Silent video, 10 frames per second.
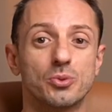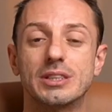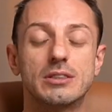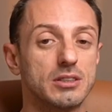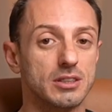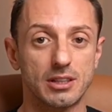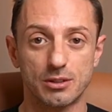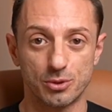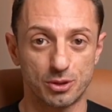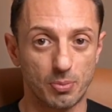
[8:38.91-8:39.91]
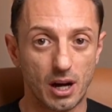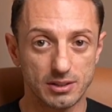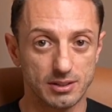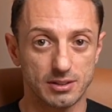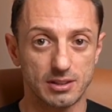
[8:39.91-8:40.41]
We didn't get
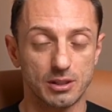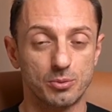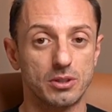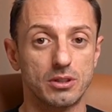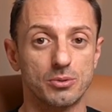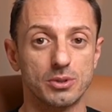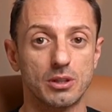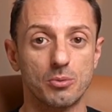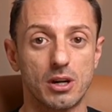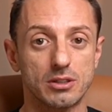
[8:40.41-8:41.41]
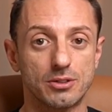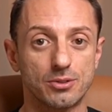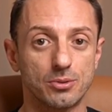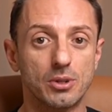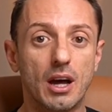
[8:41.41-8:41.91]
responses like we really wanted
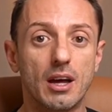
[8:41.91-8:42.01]
to,